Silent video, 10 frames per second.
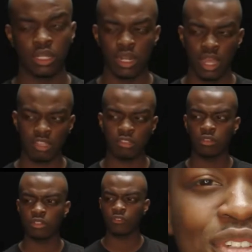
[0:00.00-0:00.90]
They'd like
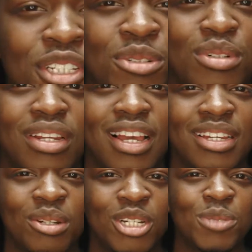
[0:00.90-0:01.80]
you to think you're
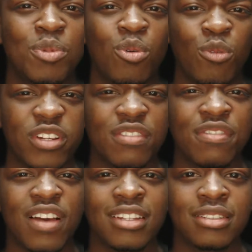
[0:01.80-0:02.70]
lying in hospital for
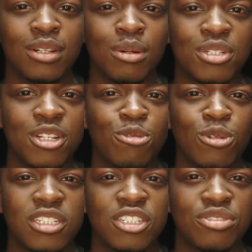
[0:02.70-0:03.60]
defying
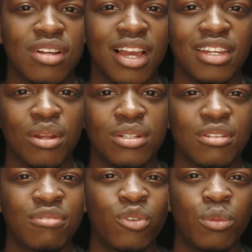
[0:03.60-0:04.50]
obstacles and trying not
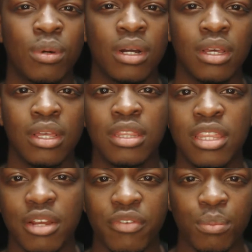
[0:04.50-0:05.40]
to fall, but
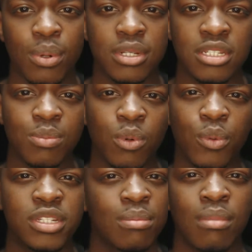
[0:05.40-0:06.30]
their
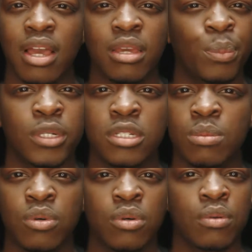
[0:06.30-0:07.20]
impossible isn't my
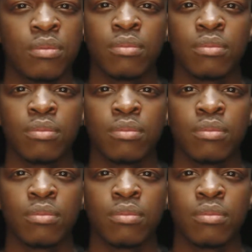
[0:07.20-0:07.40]
impossible.